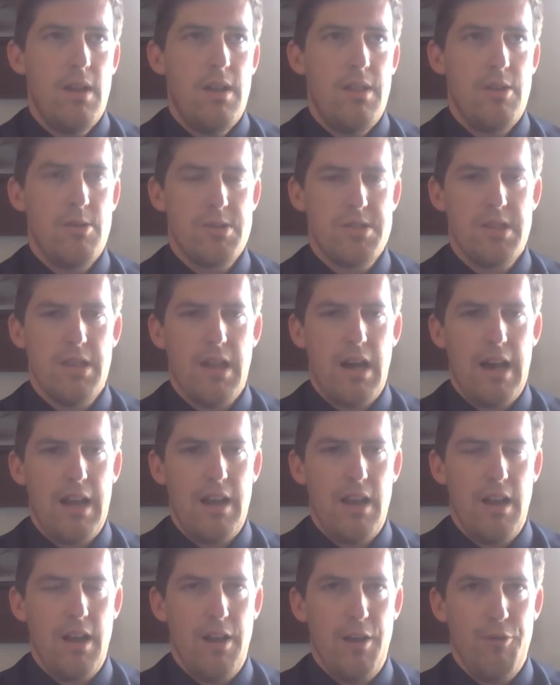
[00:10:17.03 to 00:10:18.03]
there was a
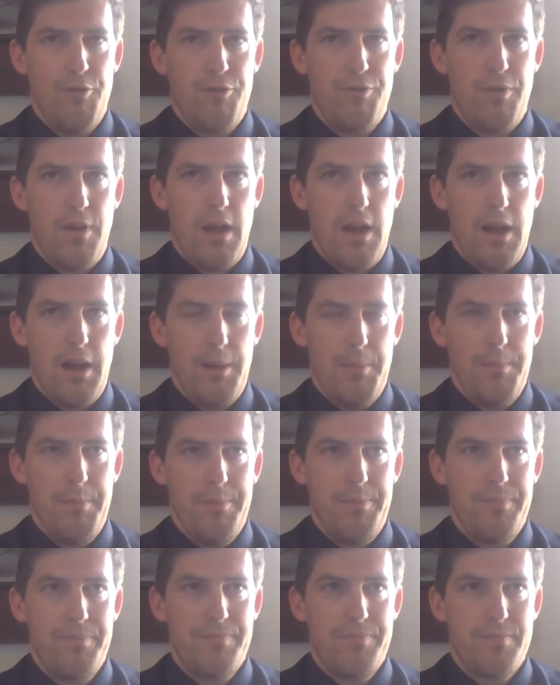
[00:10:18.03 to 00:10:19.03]
lot of um,
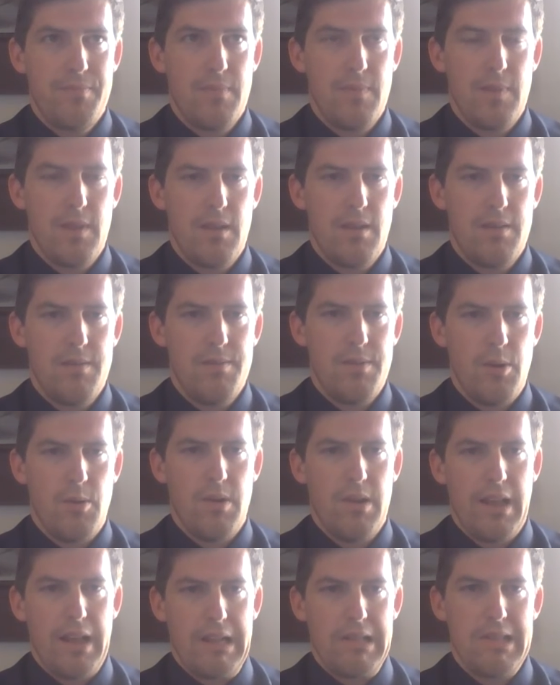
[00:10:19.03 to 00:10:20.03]
there were
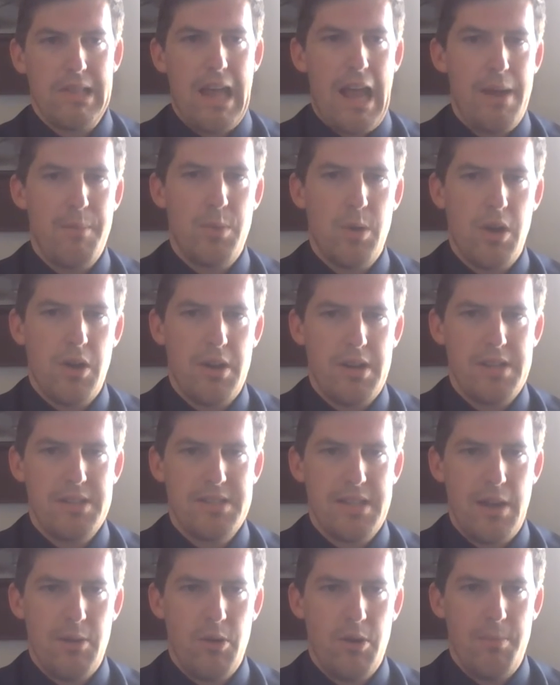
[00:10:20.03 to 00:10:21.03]
like
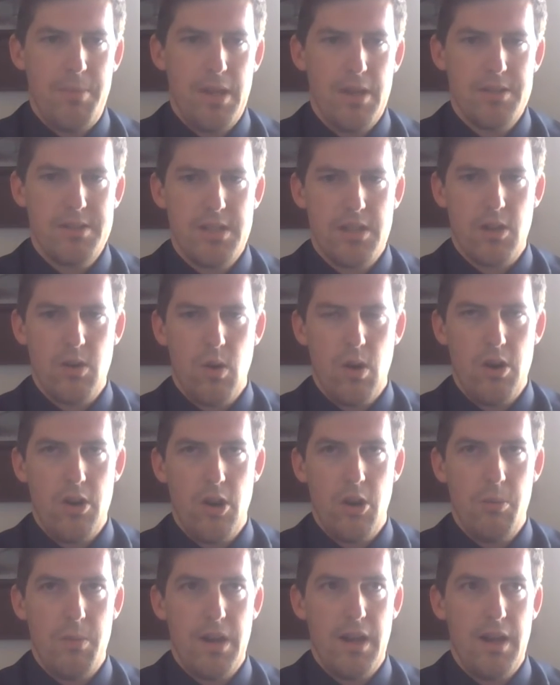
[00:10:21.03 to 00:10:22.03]
libraries that were built in
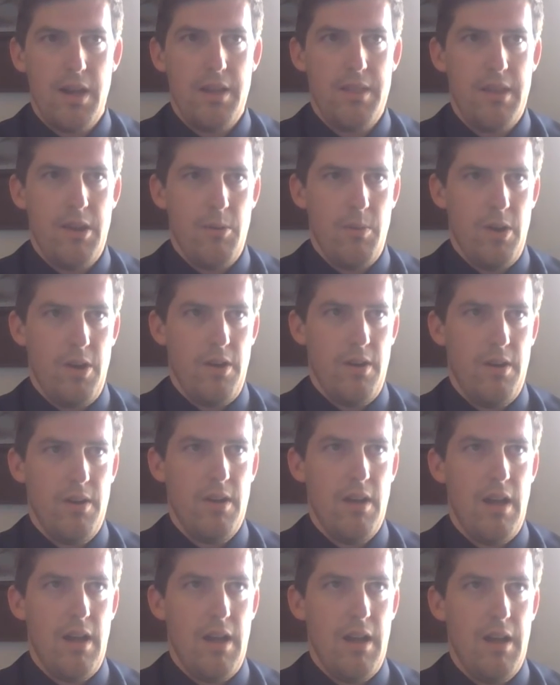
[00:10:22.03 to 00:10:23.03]
Cordoba. There were
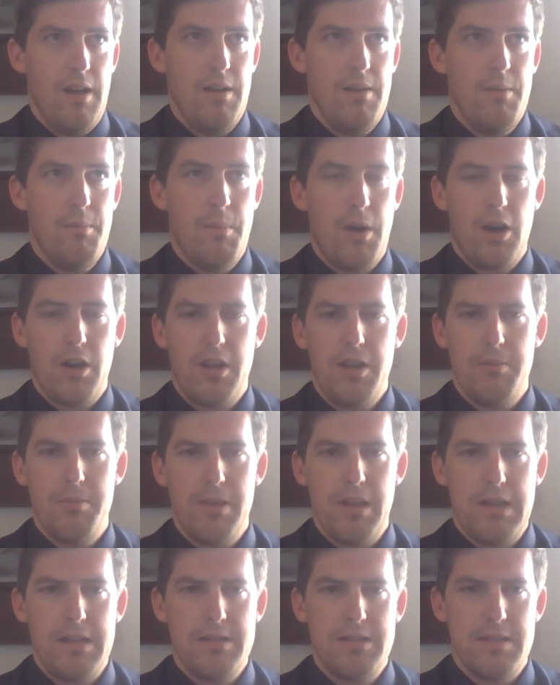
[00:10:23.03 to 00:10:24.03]
uh,
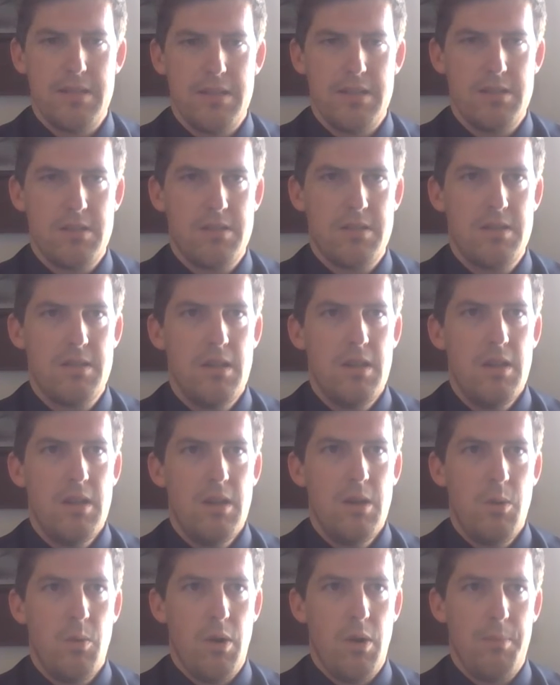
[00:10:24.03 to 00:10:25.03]
marketplaces
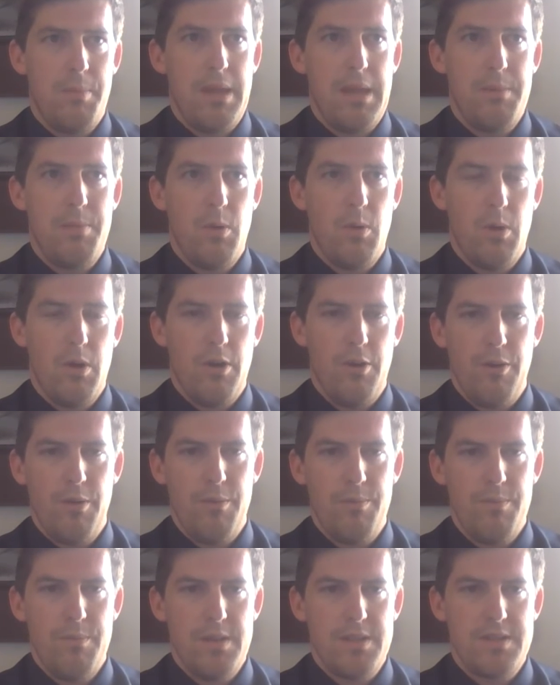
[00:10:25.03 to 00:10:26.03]
where people were
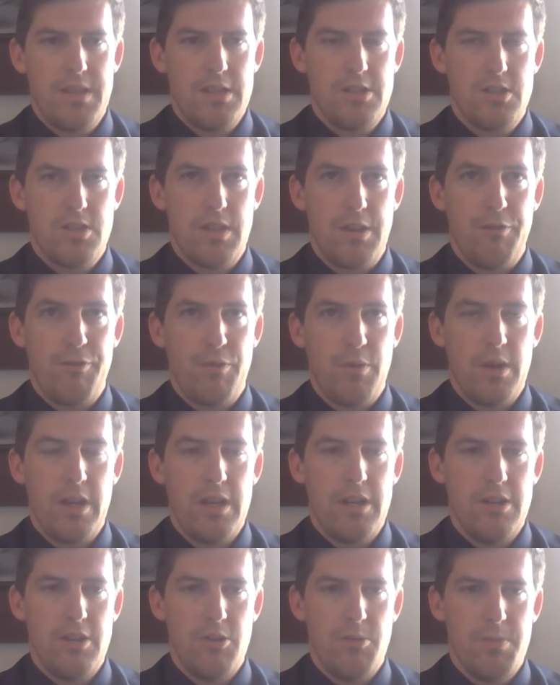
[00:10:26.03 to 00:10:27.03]
essentially free
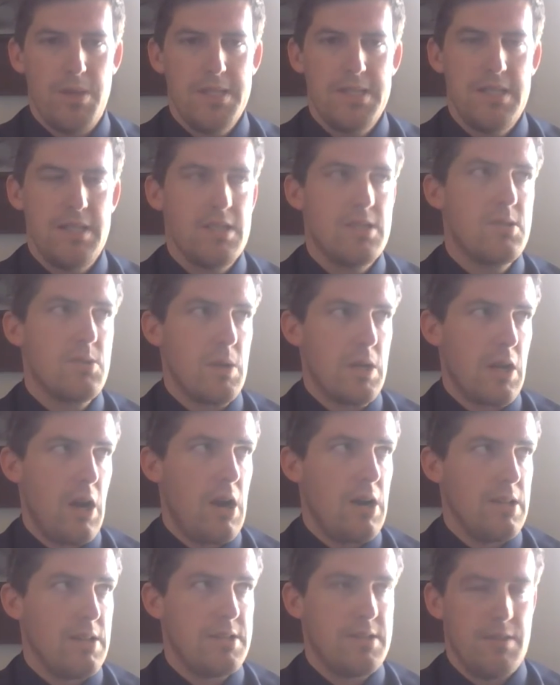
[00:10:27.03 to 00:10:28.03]
to do business
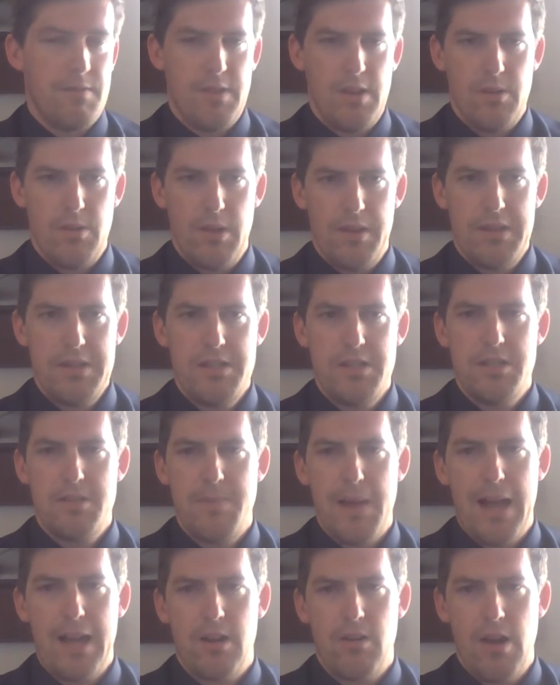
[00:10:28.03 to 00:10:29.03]
regardless of their religious
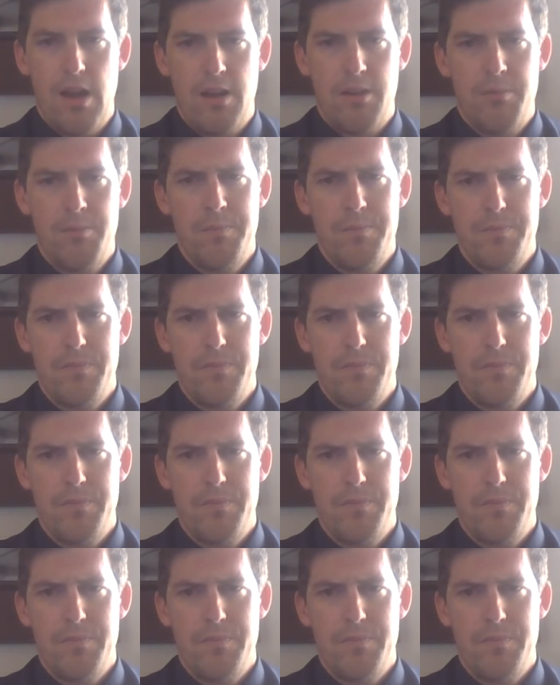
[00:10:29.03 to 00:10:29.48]
background.